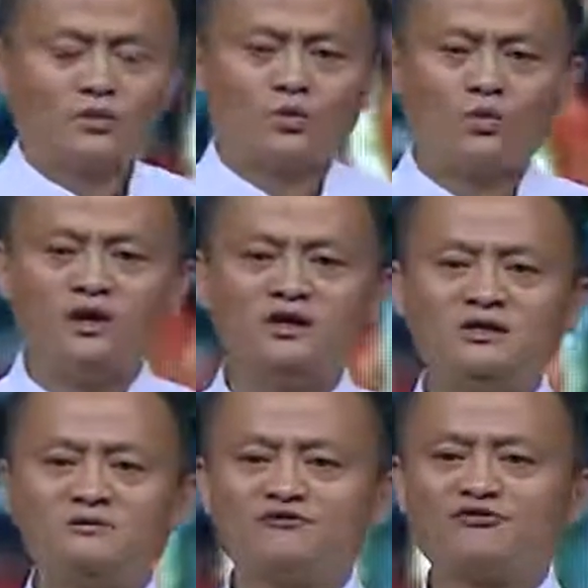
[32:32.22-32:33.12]

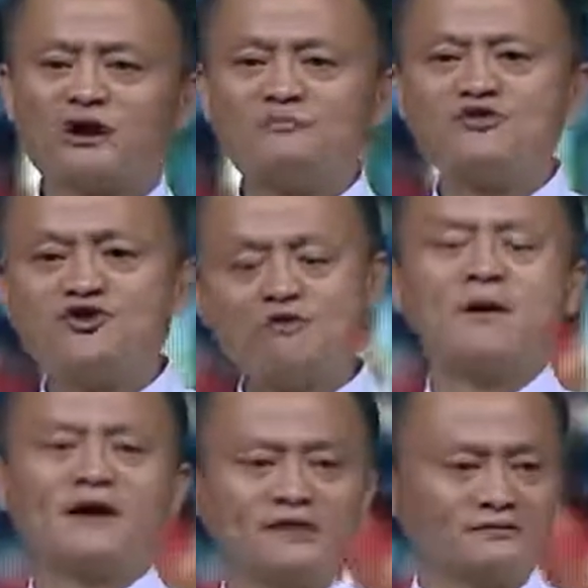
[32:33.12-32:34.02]
We, from
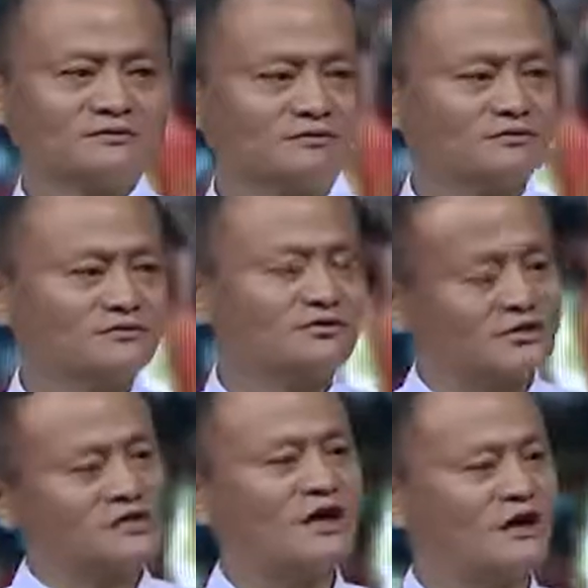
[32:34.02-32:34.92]
nobody,
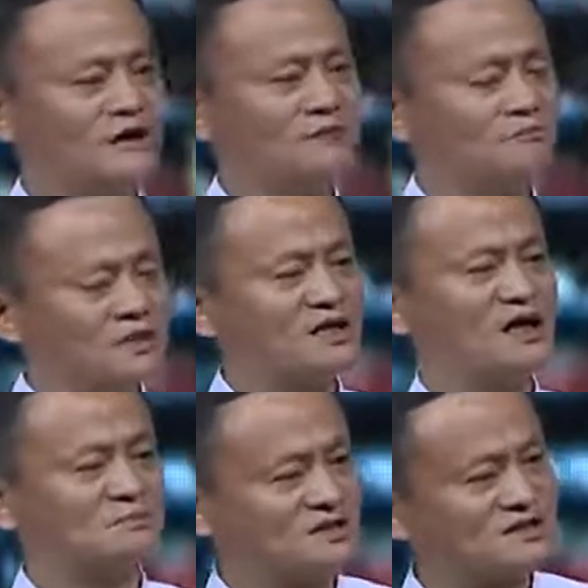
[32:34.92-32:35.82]
today
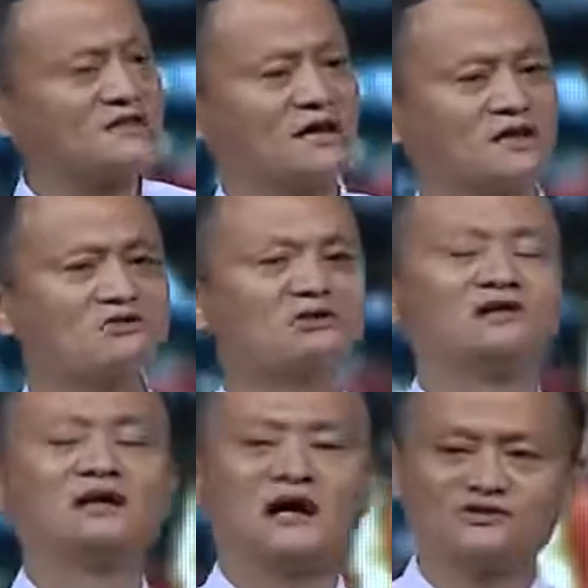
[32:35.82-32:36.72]
become the second
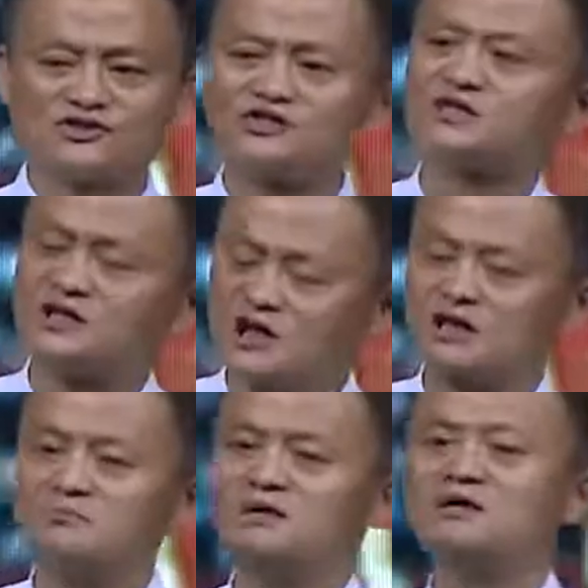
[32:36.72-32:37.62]
largest
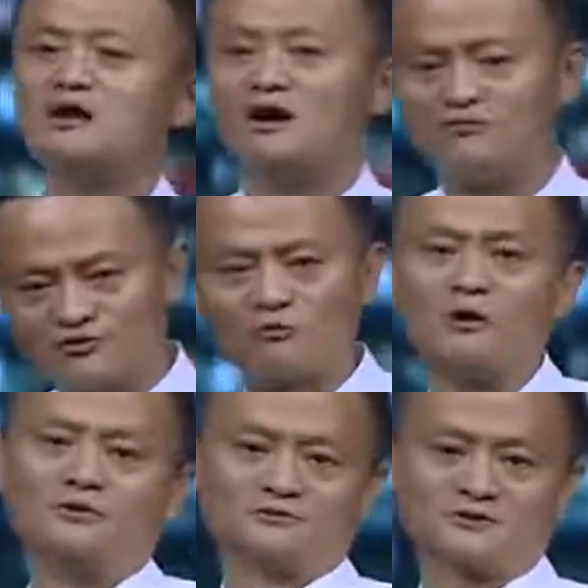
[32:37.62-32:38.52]
economy of the
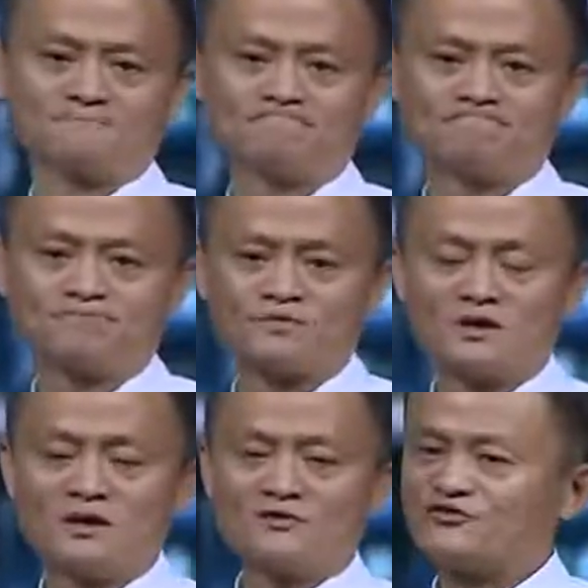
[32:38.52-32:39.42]
world.
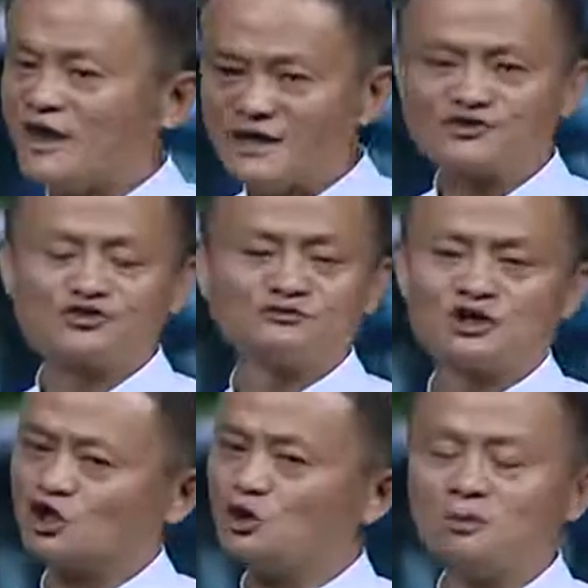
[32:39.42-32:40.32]
Thanks to the
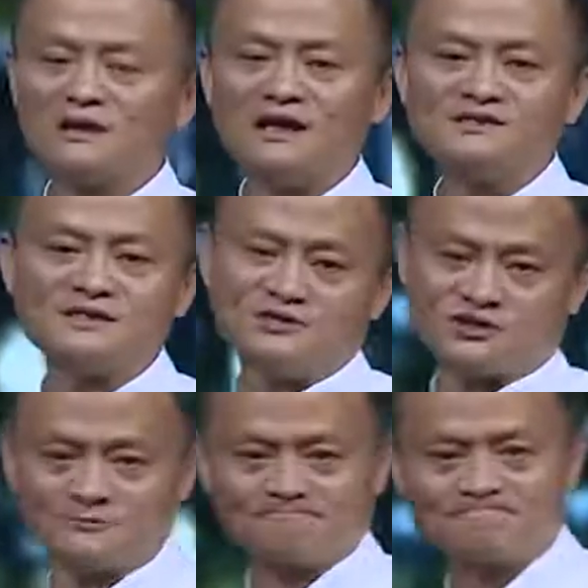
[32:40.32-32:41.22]

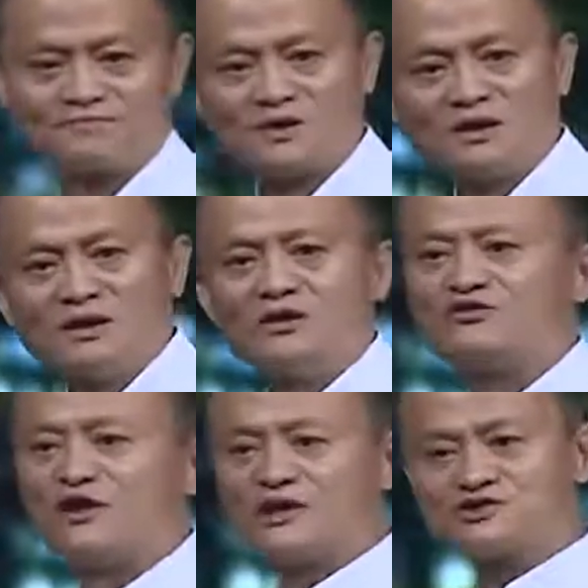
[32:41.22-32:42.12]
globalization,
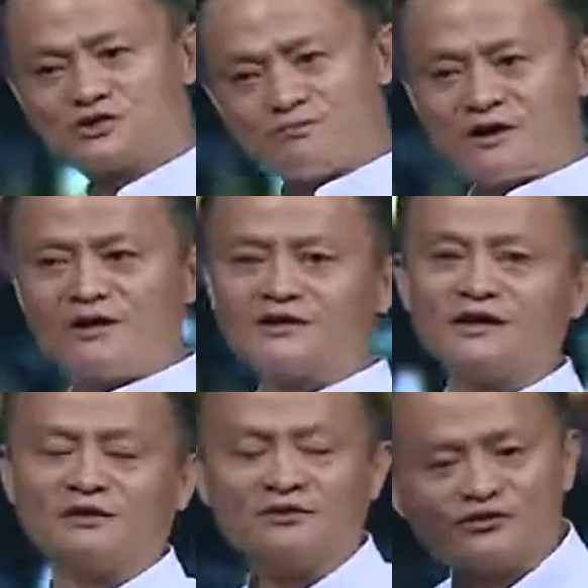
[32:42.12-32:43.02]
thanks to
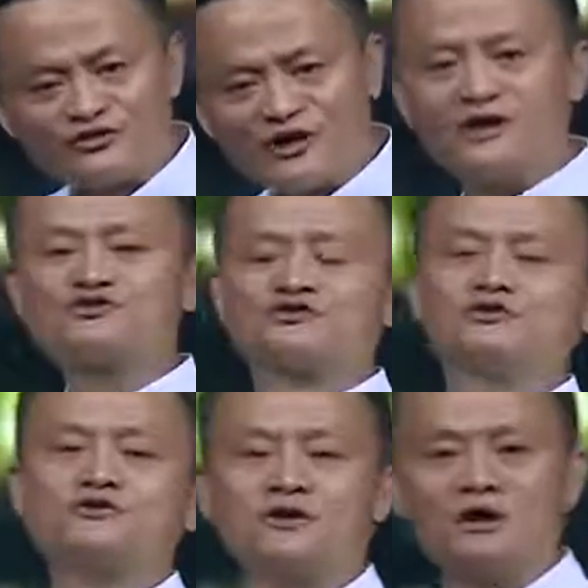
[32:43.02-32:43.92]
America, thanks
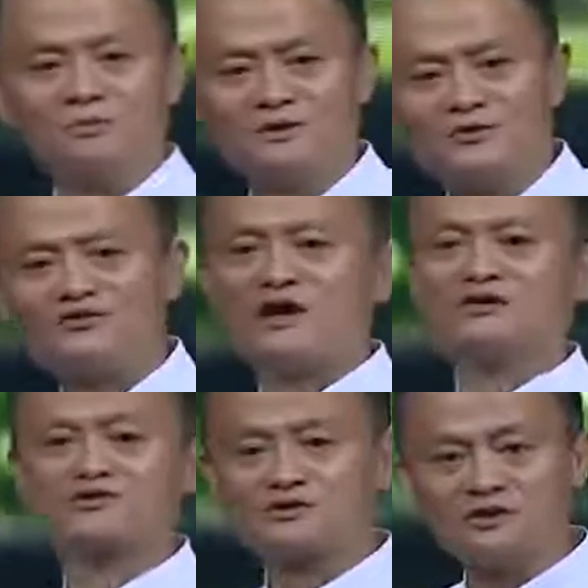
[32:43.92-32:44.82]
to Europe,
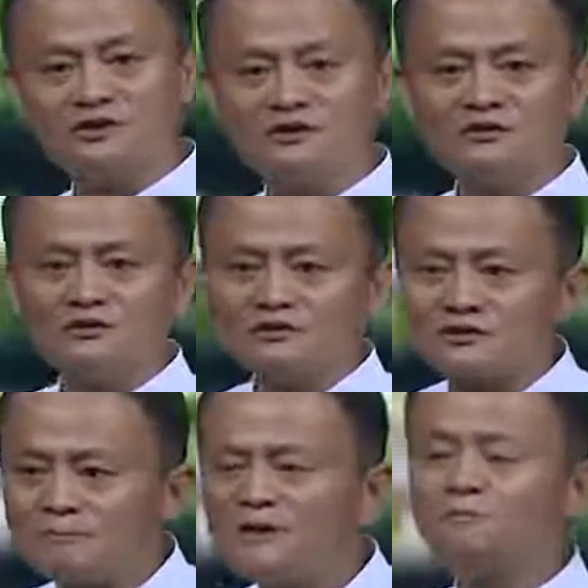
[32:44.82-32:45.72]
thanks to
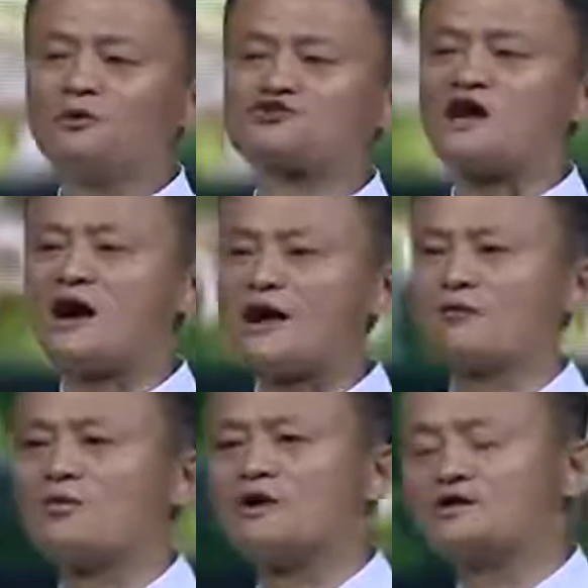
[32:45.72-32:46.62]
the people's hard
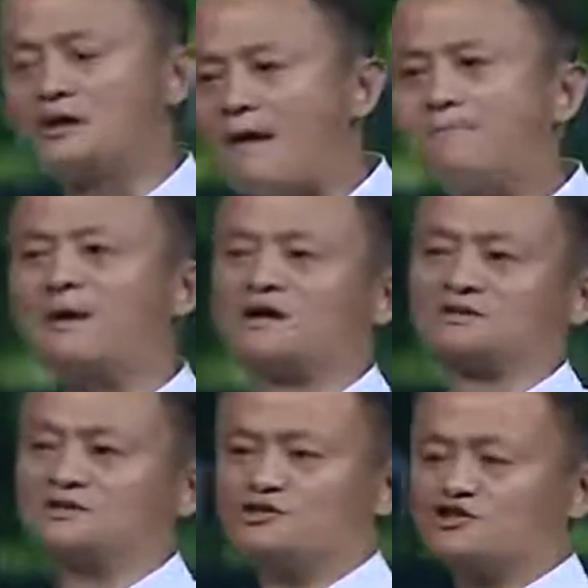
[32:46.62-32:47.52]
working and
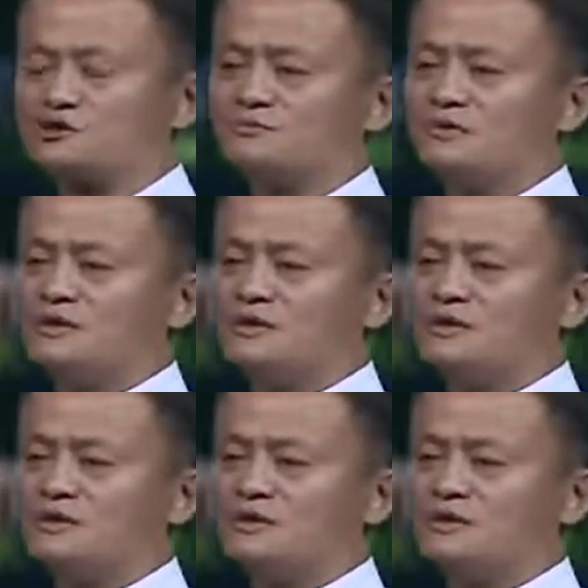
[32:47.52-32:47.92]
partnership.